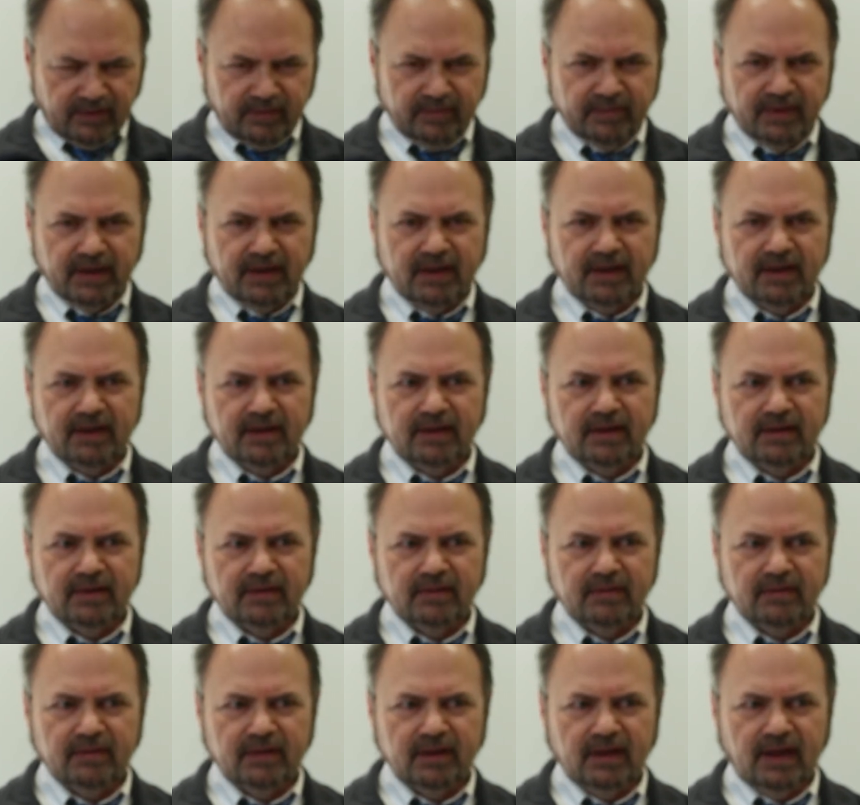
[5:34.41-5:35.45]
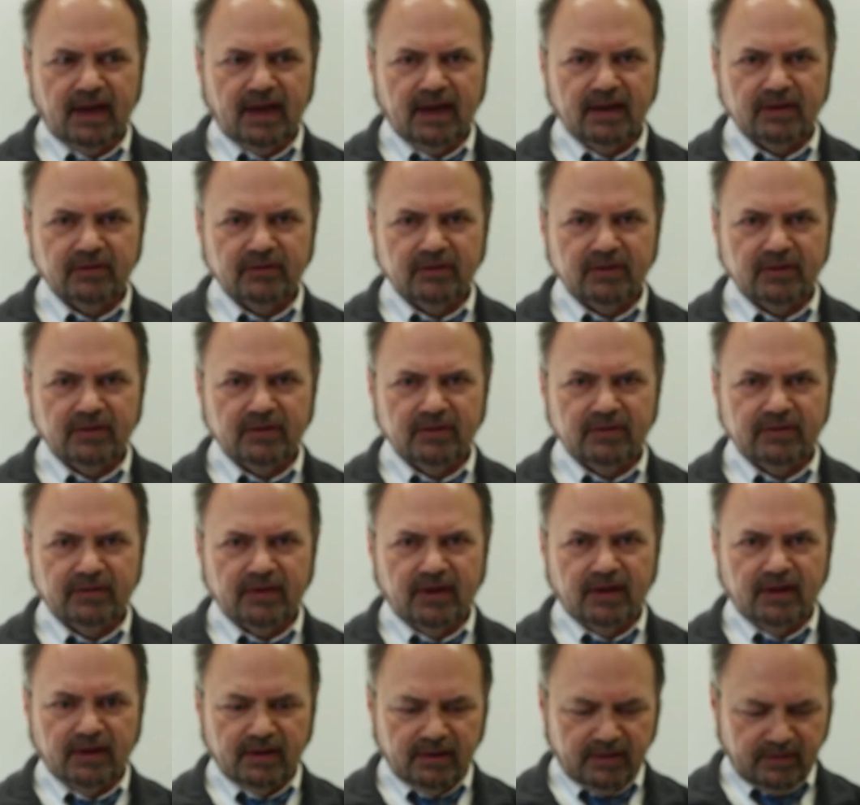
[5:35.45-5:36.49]
by the actions
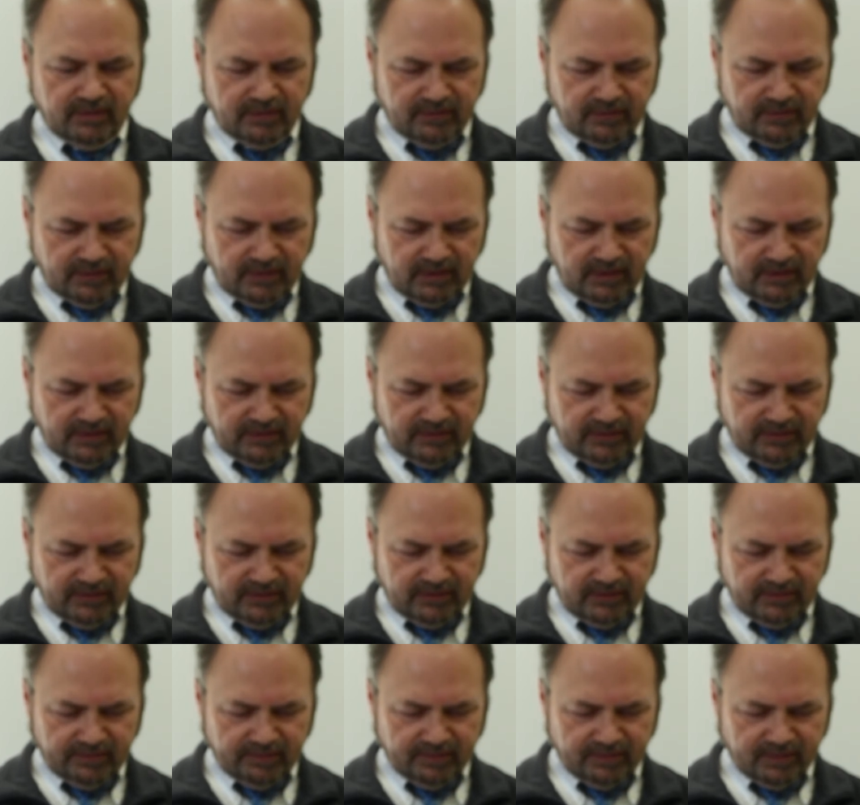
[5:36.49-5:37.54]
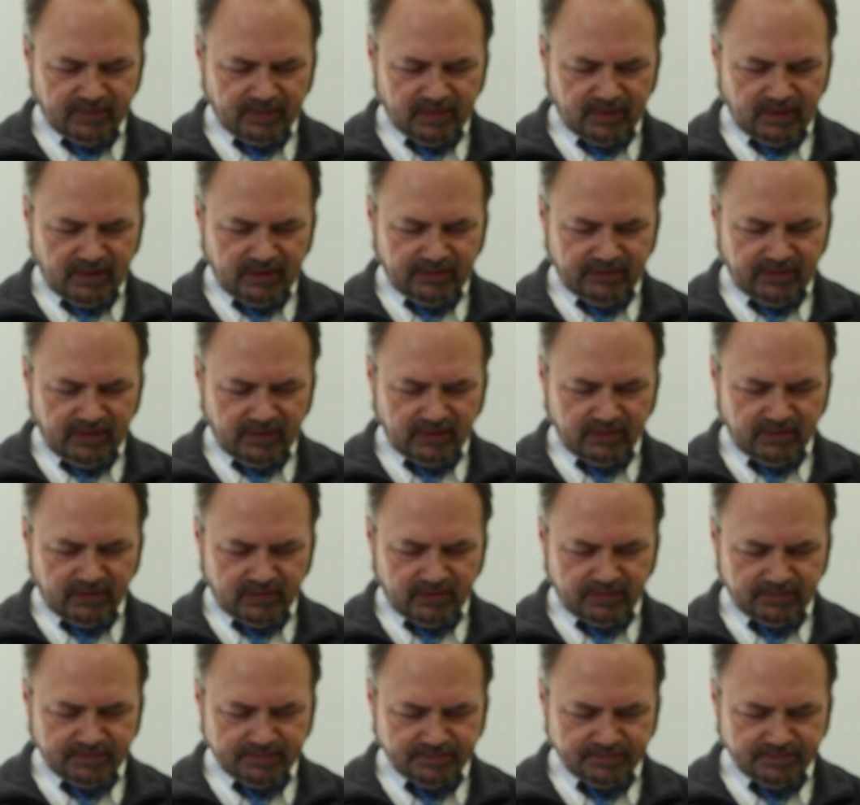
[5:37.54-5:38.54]
of his uncle.